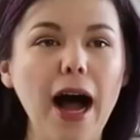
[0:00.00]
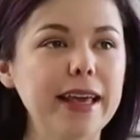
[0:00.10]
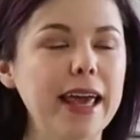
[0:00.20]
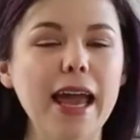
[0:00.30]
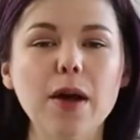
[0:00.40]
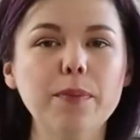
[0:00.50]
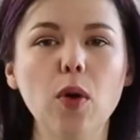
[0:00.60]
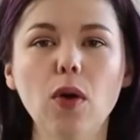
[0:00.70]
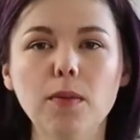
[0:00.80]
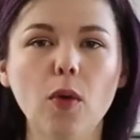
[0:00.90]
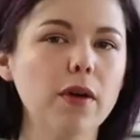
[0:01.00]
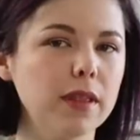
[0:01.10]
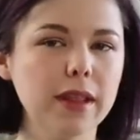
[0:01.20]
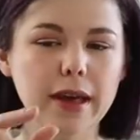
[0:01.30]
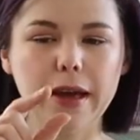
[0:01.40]
I can't pull more
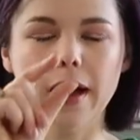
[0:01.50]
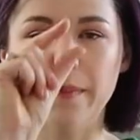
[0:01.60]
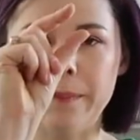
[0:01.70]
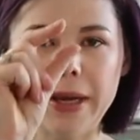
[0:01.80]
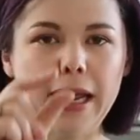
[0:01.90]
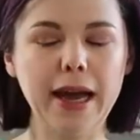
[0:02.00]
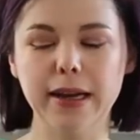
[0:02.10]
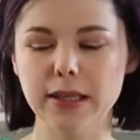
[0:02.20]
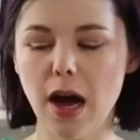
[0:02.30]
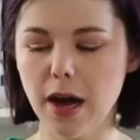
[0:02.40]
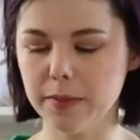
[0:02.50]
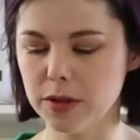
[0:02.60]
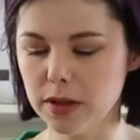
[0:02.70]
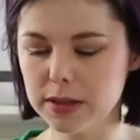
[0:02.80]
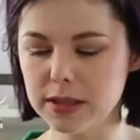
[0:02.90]
than like a bit at a time, so
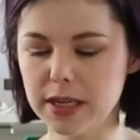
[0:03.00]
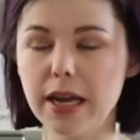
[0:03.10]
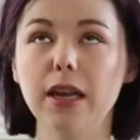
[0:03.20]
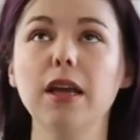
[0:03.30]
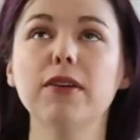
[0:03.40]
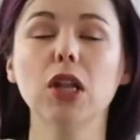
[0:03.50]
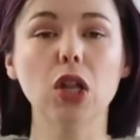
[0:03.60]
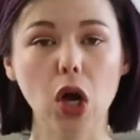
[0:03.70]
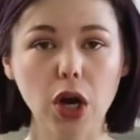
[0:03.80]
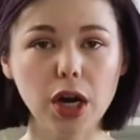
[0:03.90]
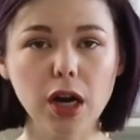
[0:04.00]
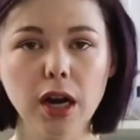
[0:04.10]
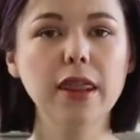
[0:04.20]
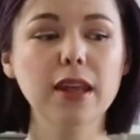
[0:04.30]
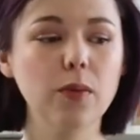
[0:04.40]
this is taking even longer
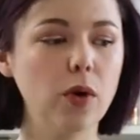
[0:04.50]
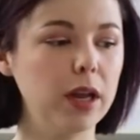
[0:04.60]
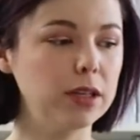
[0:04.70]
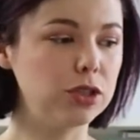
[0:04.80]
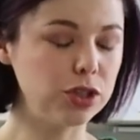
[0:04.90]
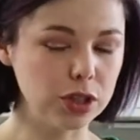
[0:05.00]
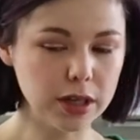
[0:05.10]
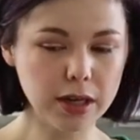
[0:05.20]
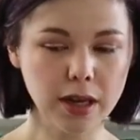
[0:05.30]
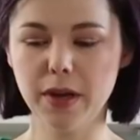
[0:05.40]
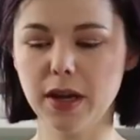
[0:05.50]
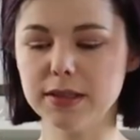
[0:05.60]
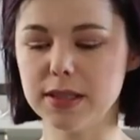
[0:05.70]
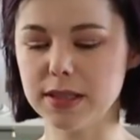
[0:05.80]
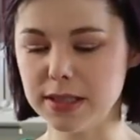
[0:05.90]
than what it should because
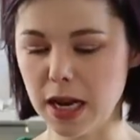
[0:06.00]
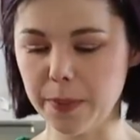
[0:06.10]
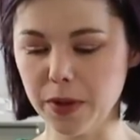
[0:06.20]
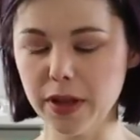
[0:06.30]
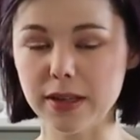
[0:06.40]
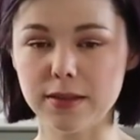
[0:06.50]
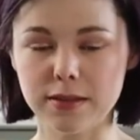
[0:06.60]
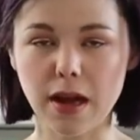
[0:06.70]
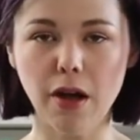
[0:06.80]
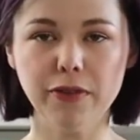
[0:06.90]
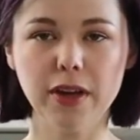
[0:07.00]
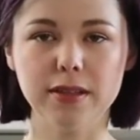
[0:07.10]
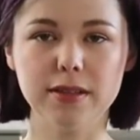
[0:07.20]
the staple itself is